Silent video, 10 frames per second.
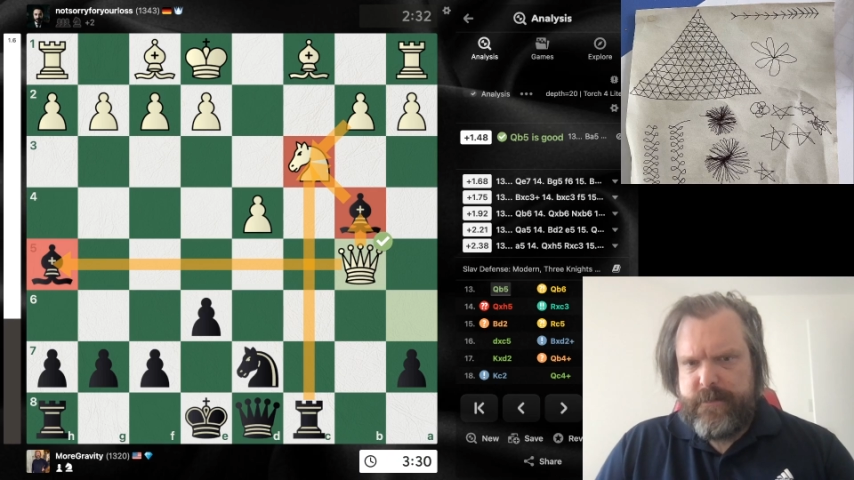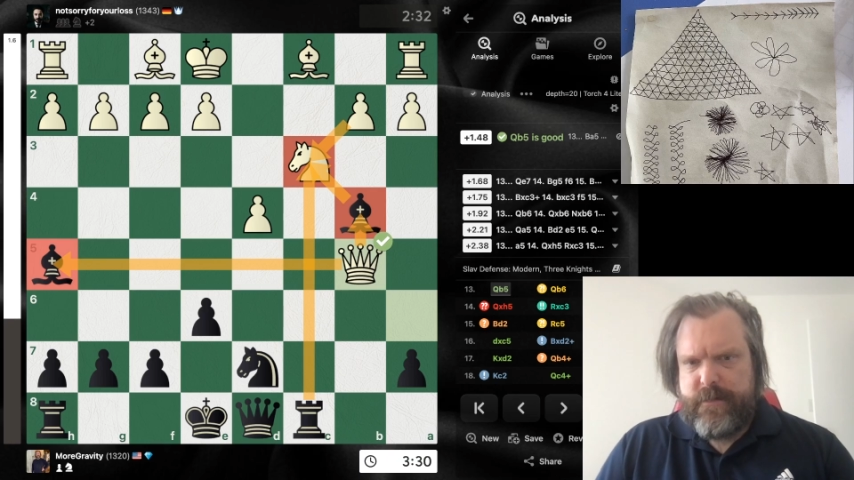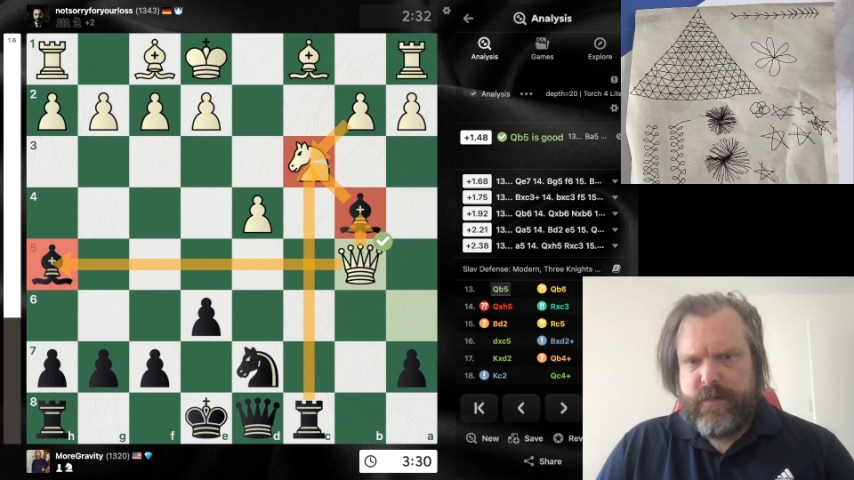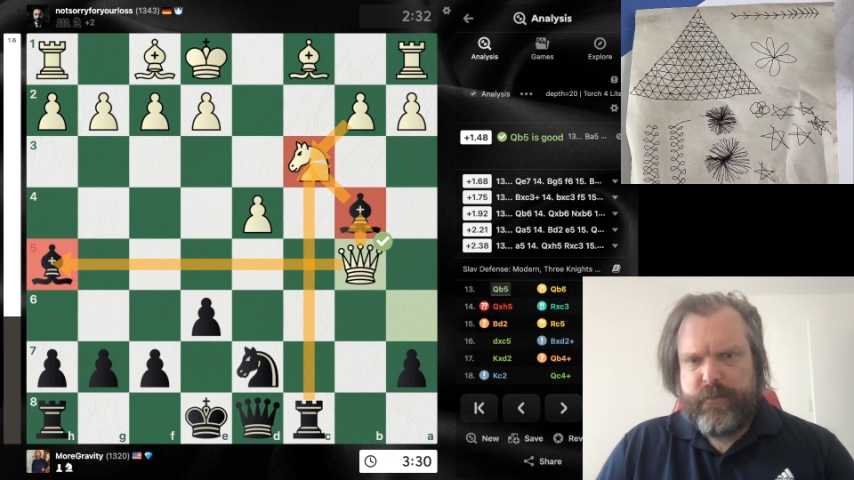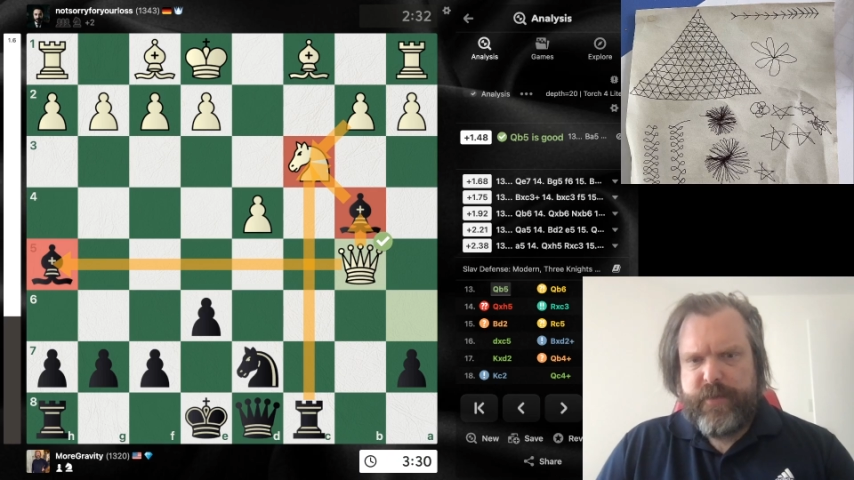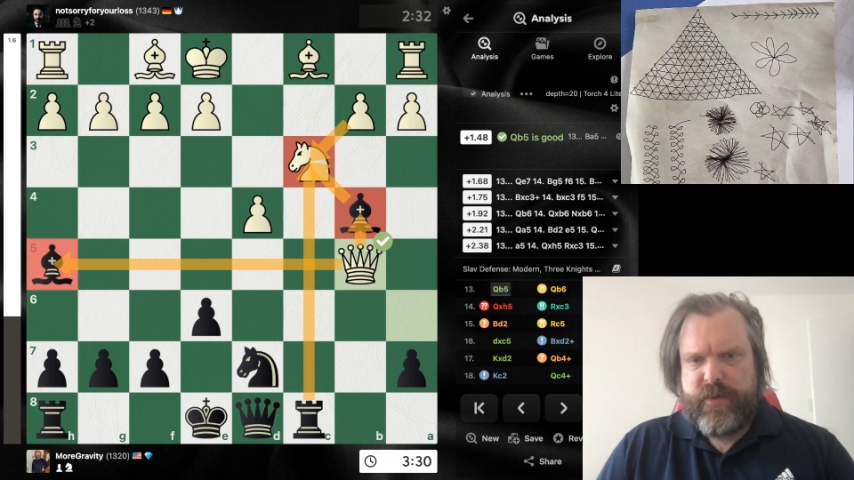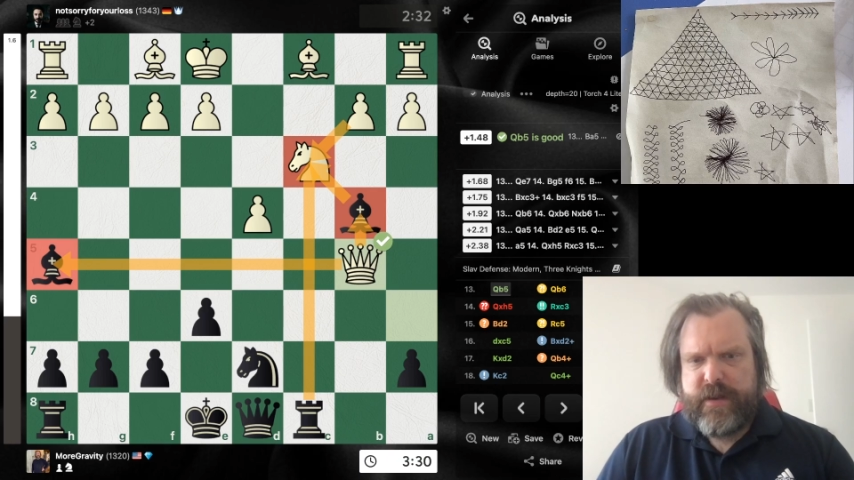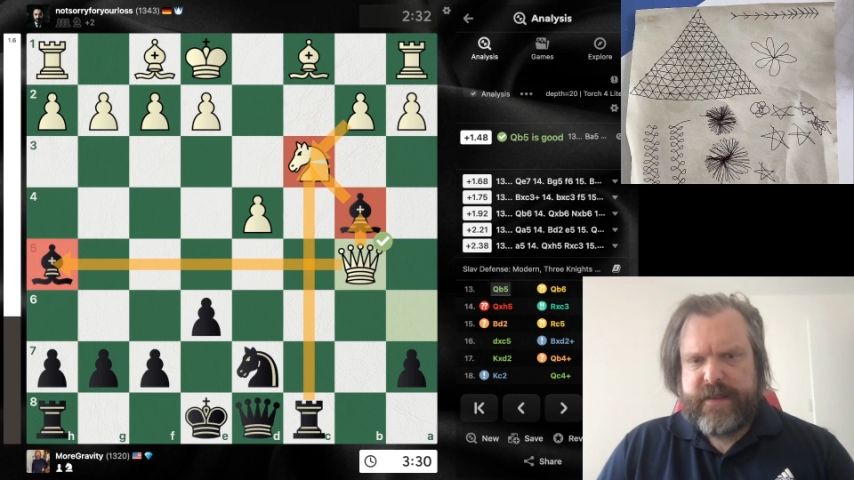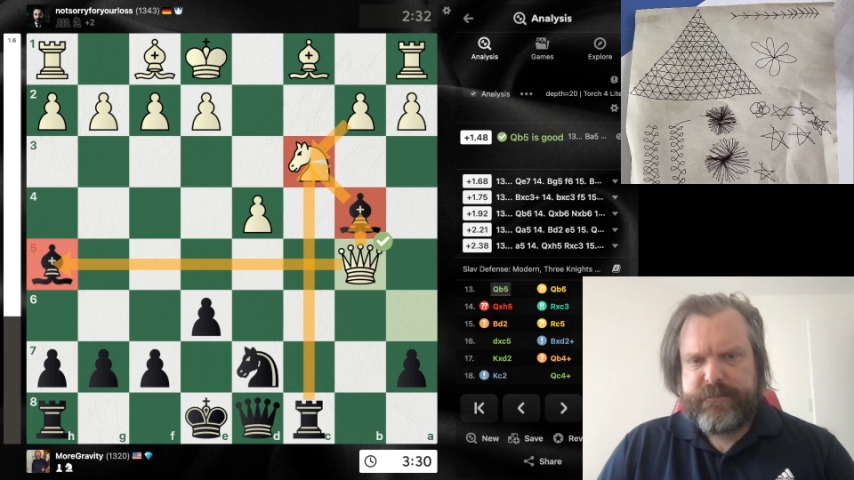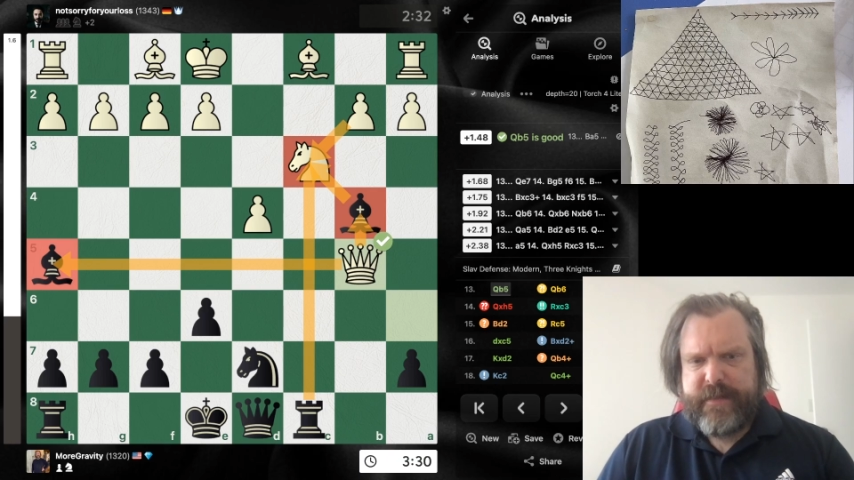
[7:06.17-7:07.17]
The computer
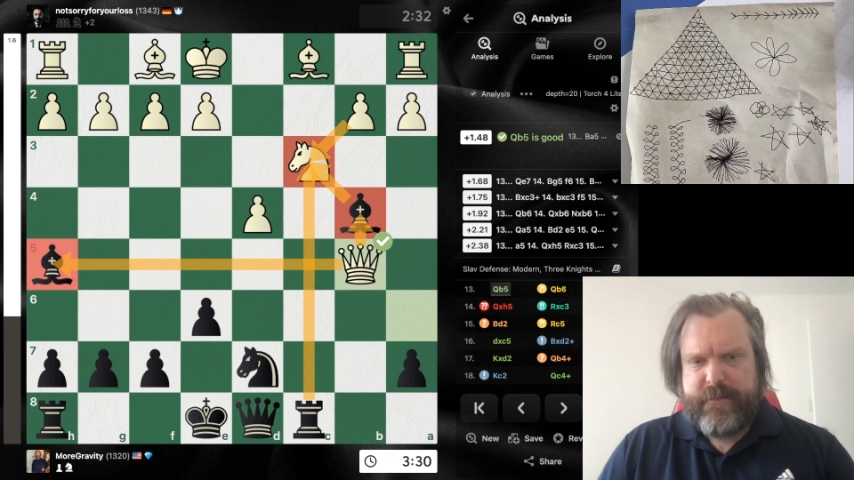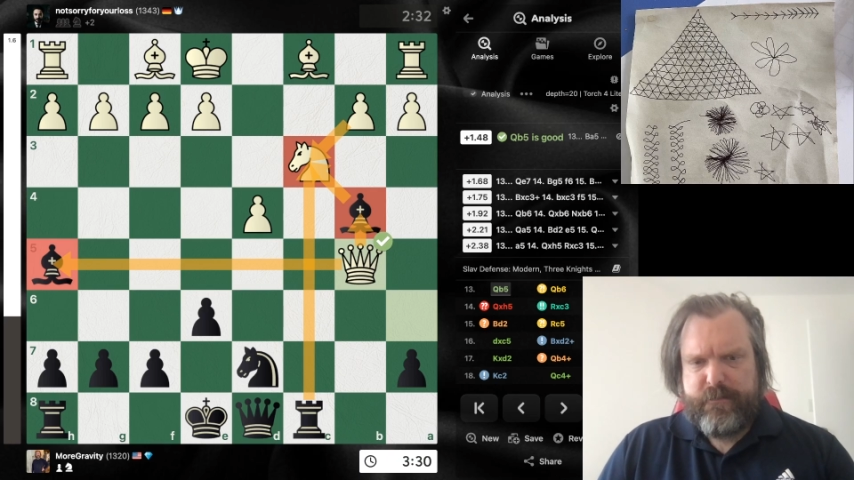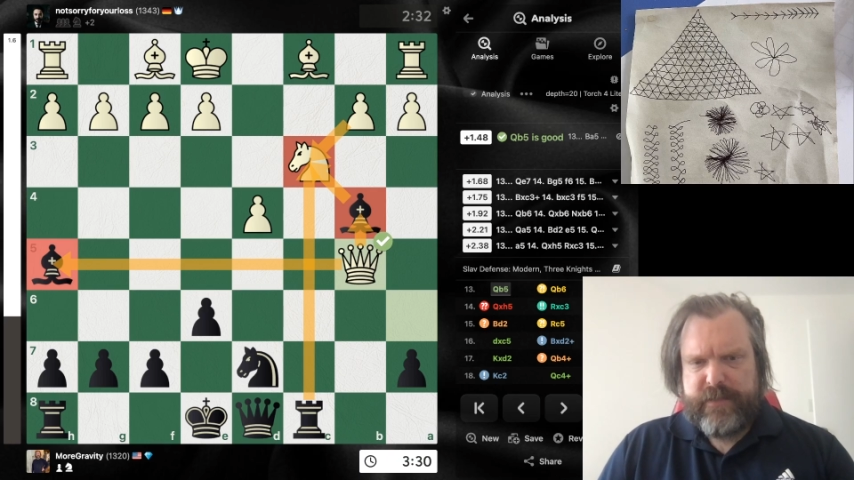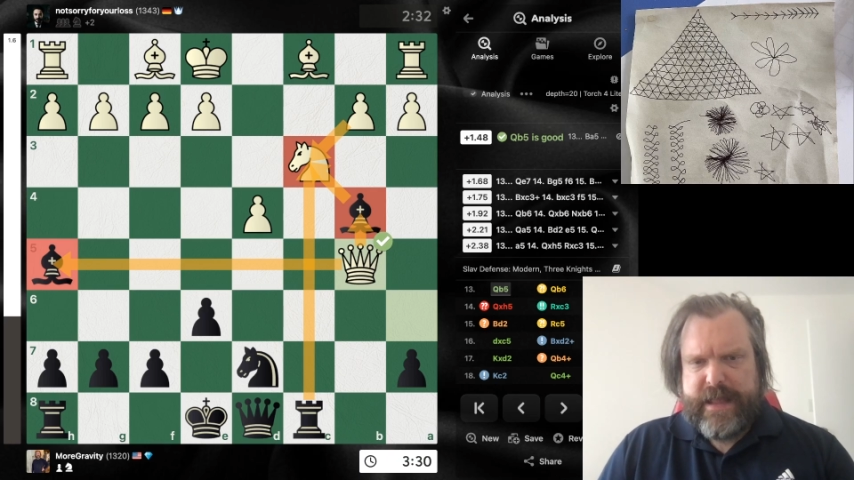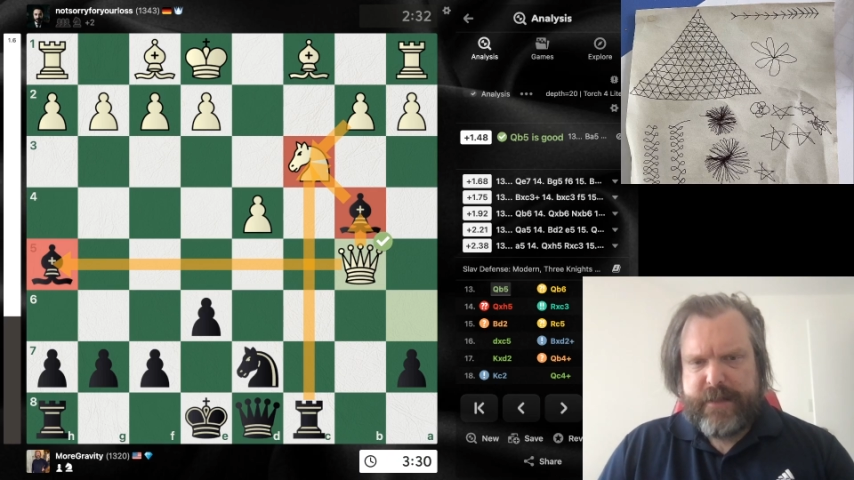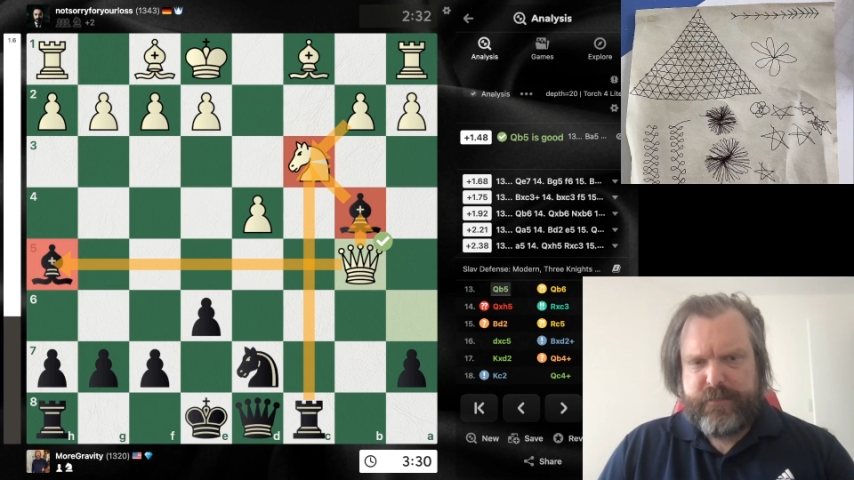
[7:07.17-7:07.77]
has black